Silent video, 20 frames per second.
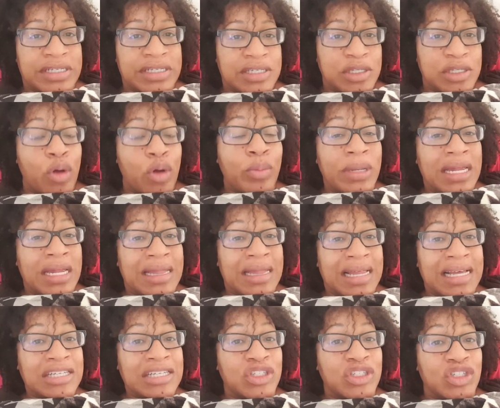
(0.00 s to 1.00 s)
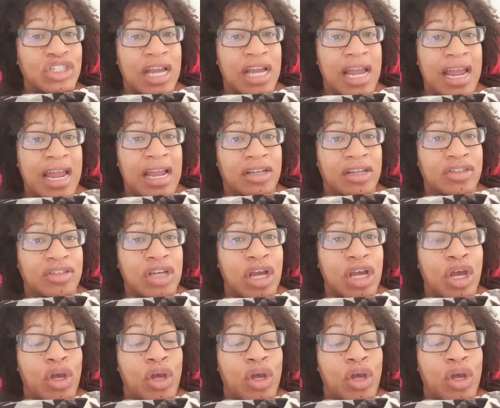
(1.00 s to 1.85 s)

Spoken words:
and so many things changed